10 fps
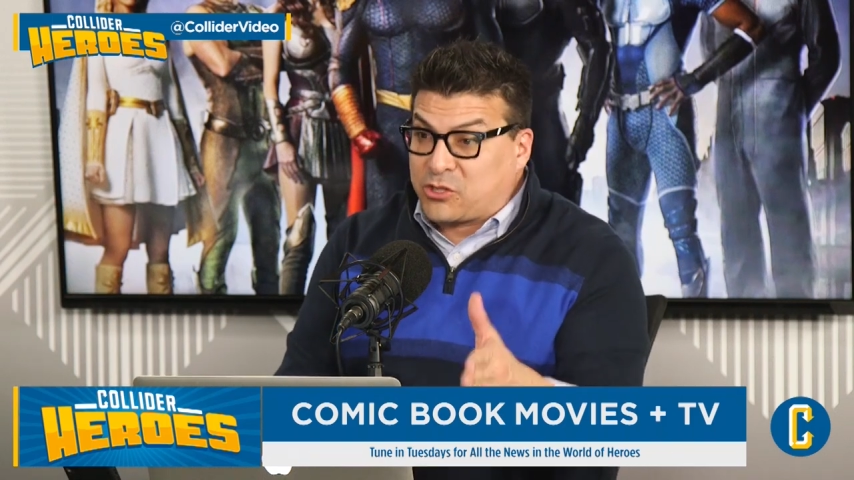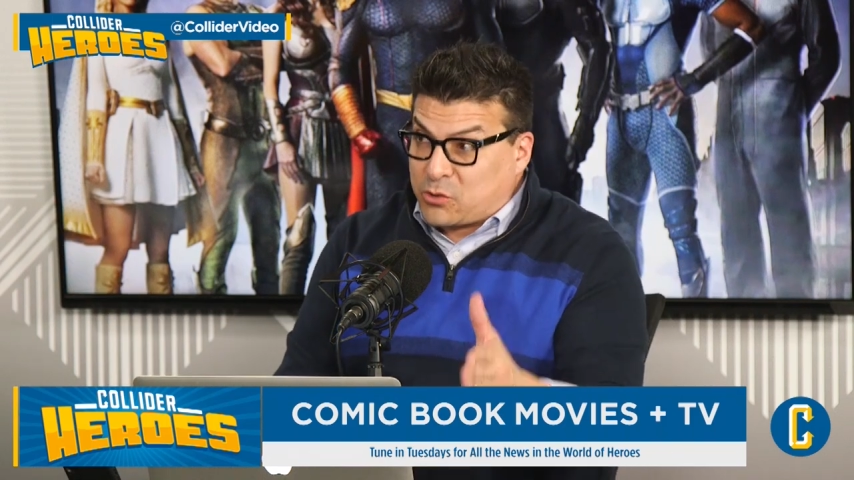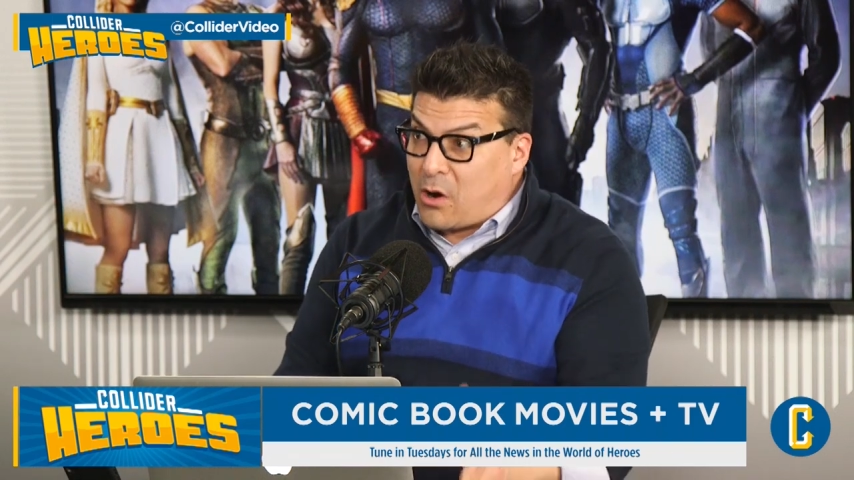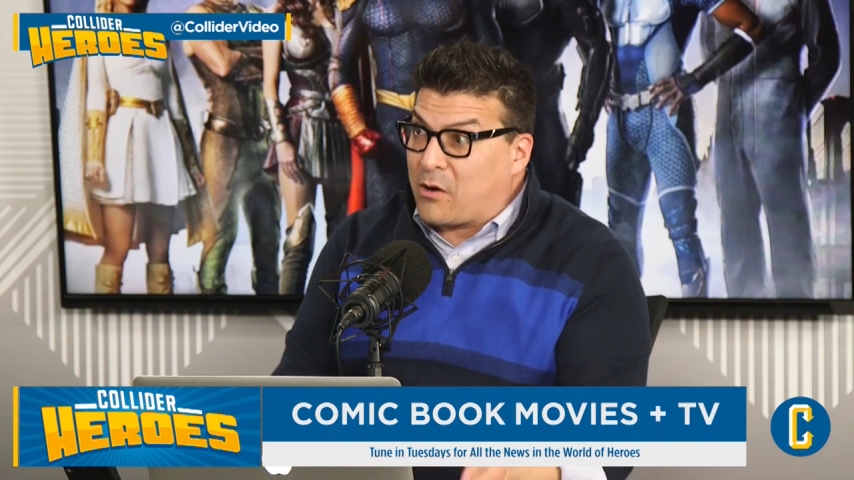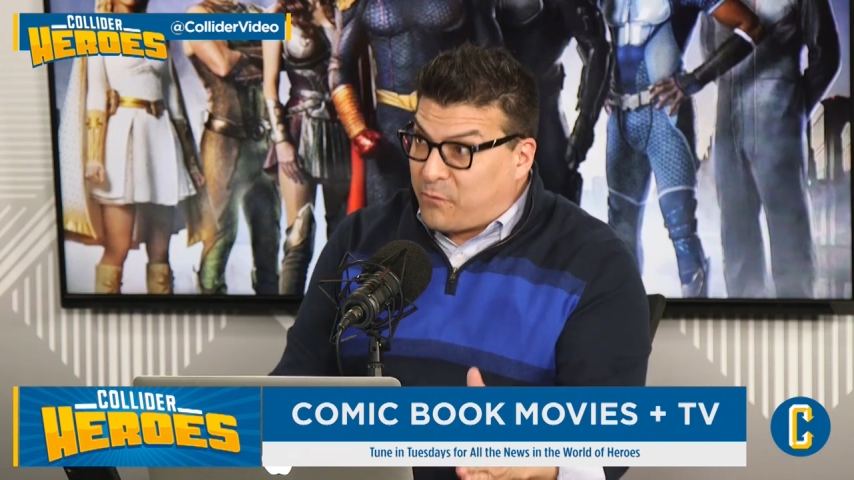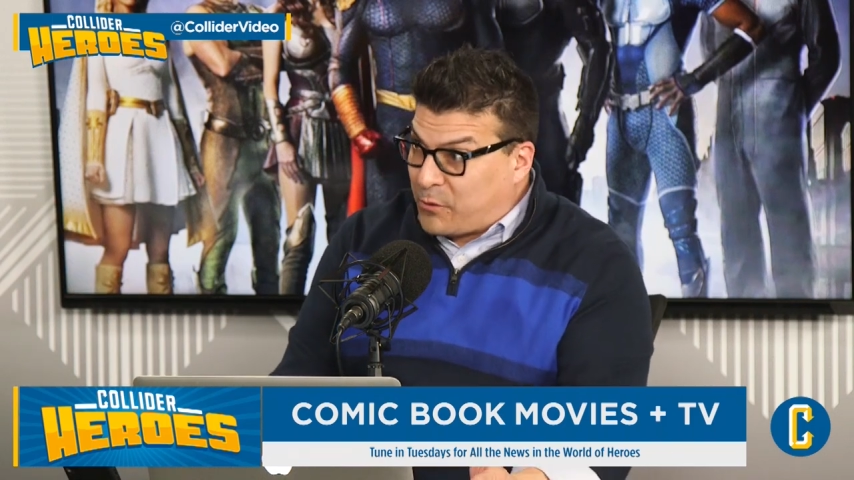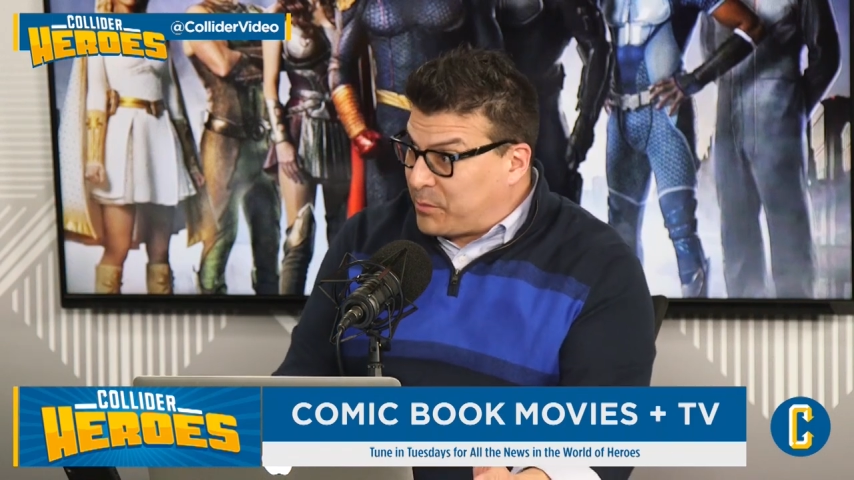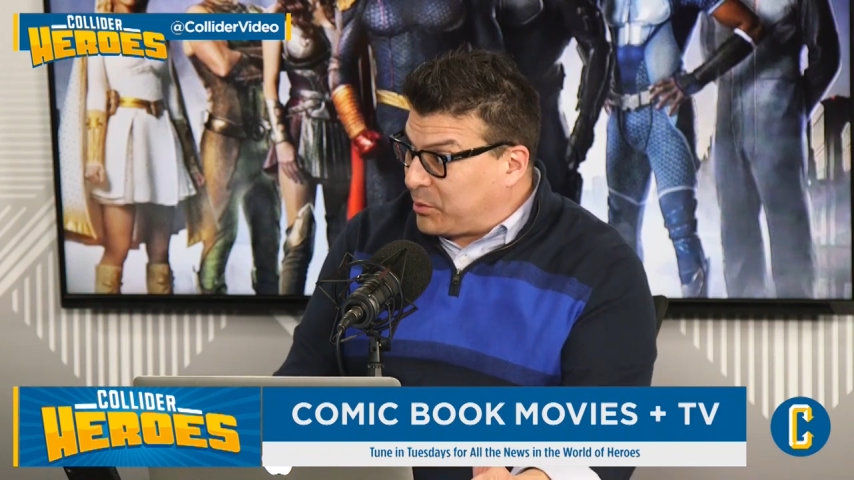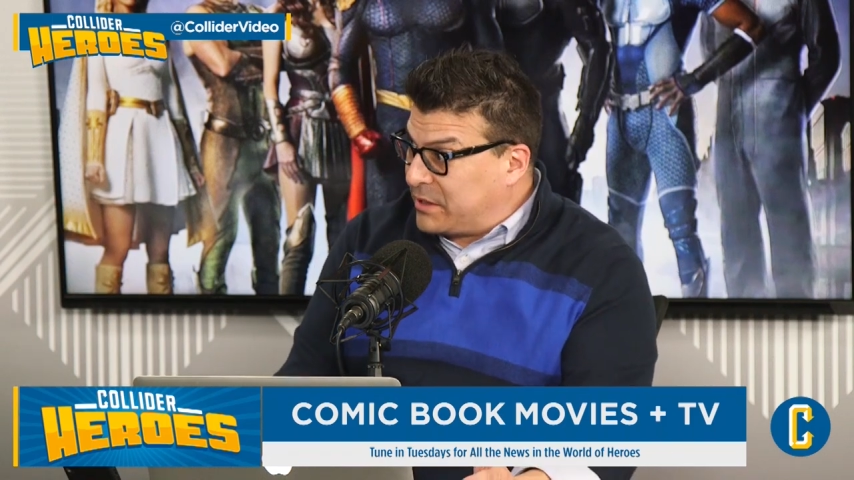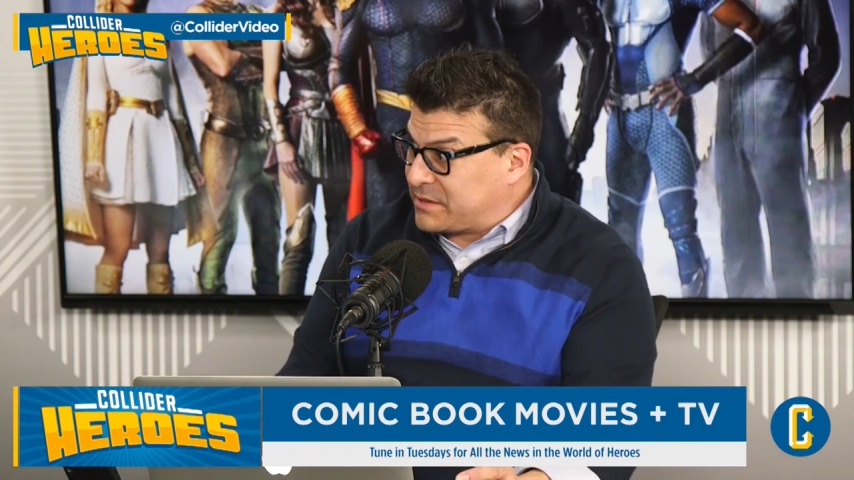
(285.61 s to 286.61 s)
strong
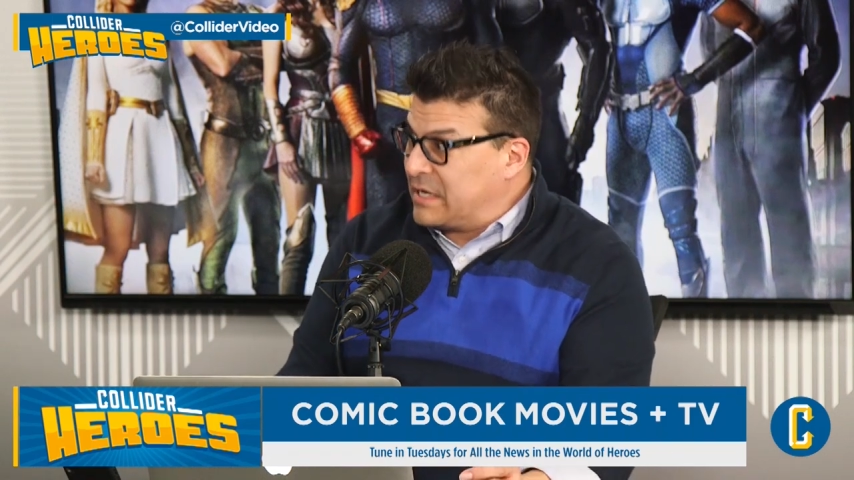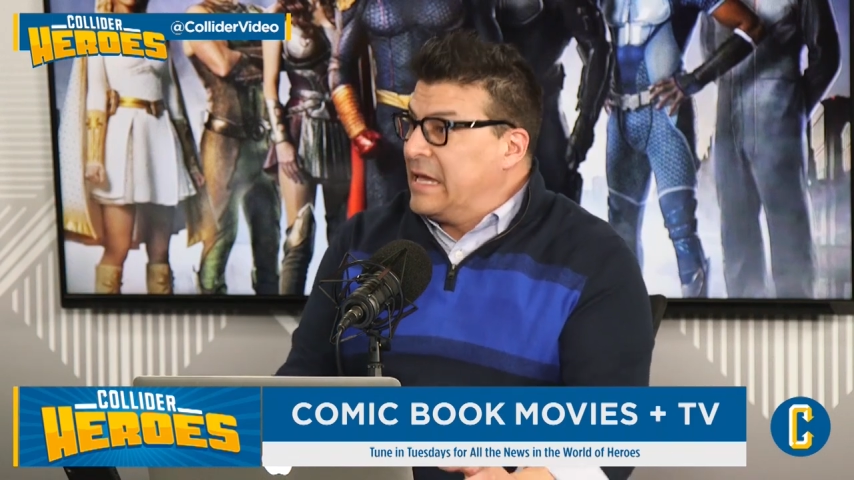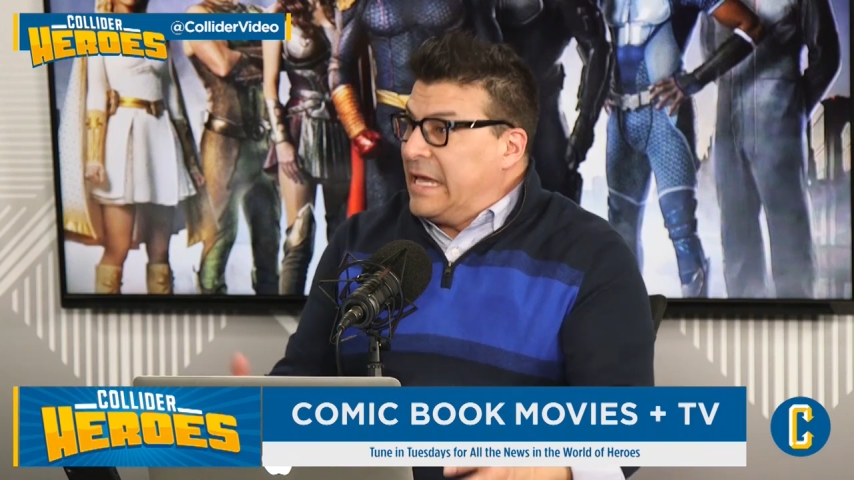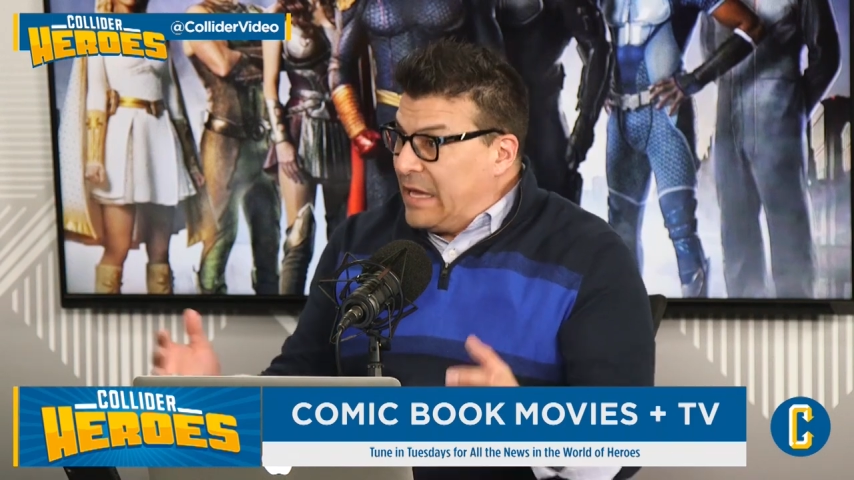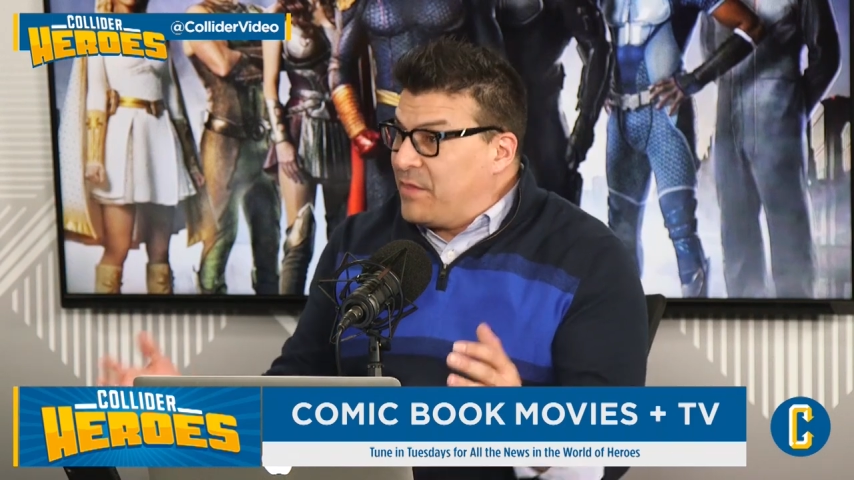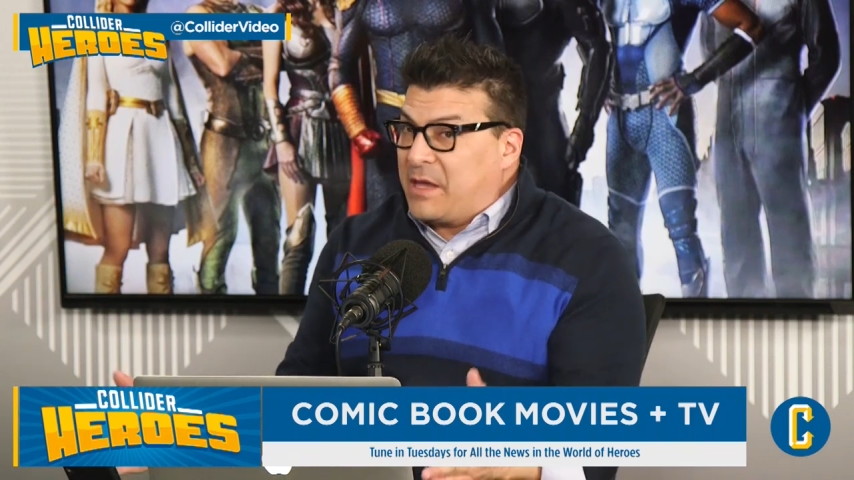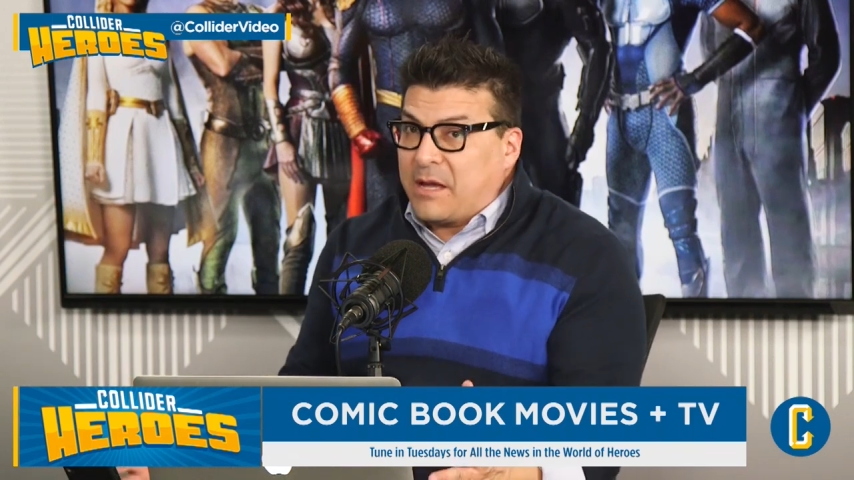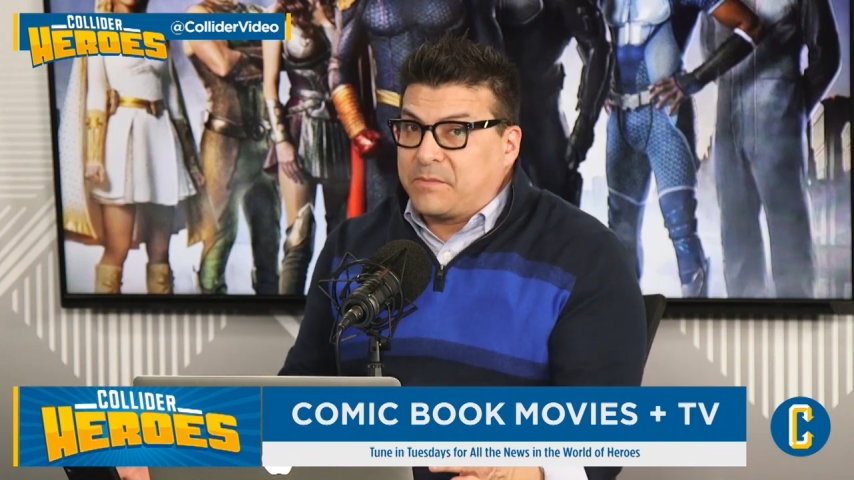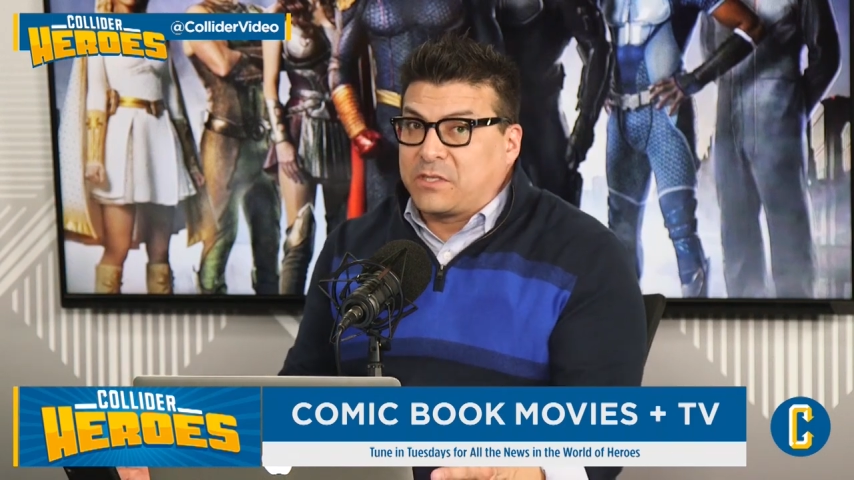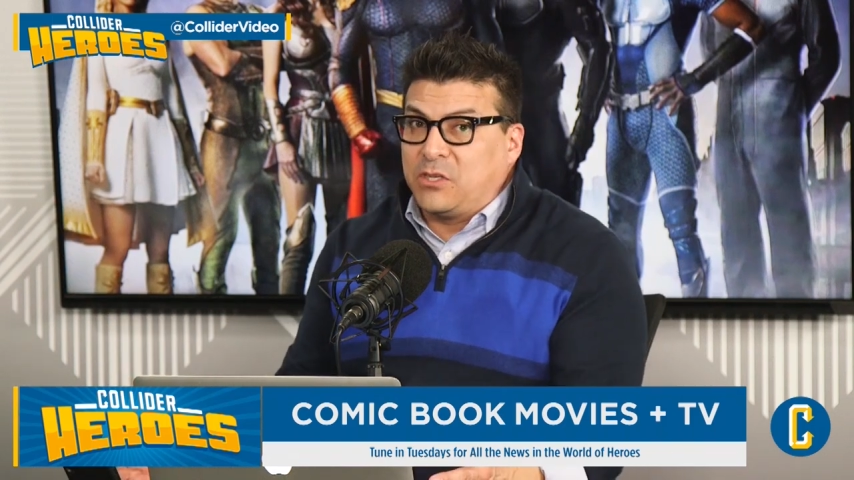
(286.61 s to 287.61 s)
footprints in the
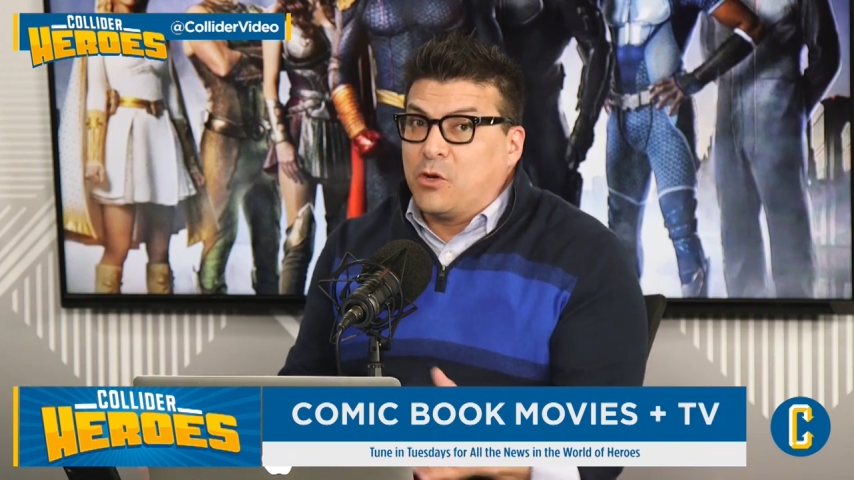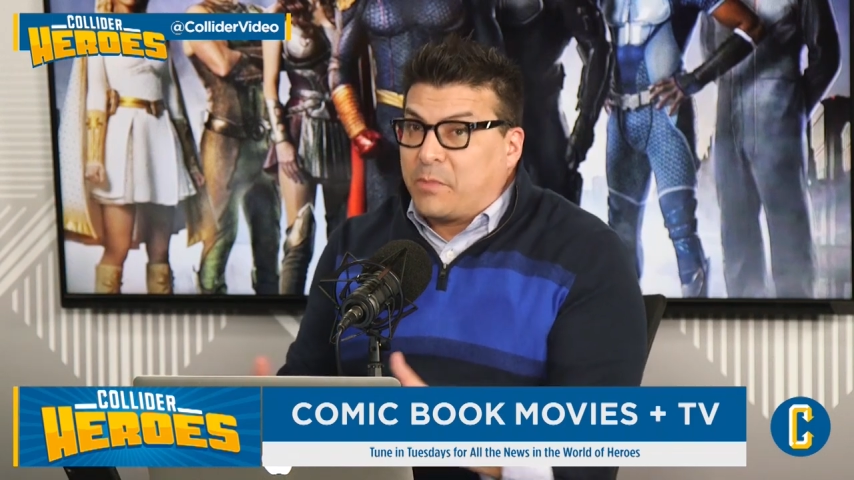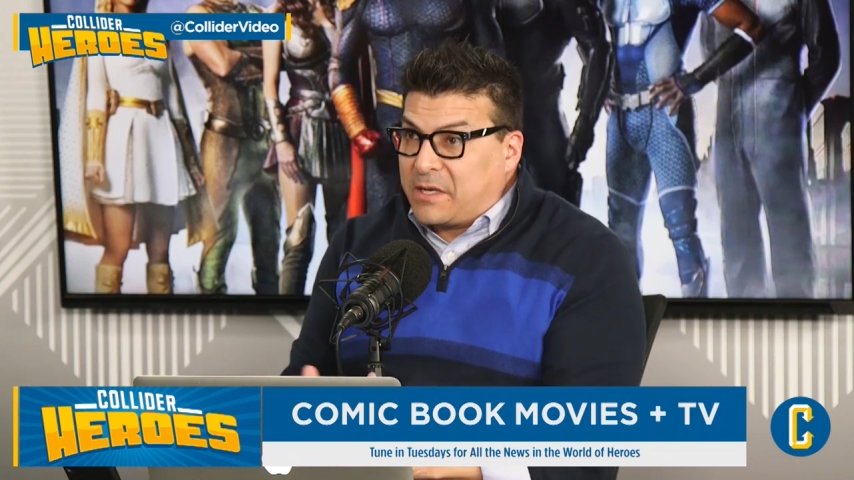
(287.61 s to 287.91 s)
MCU,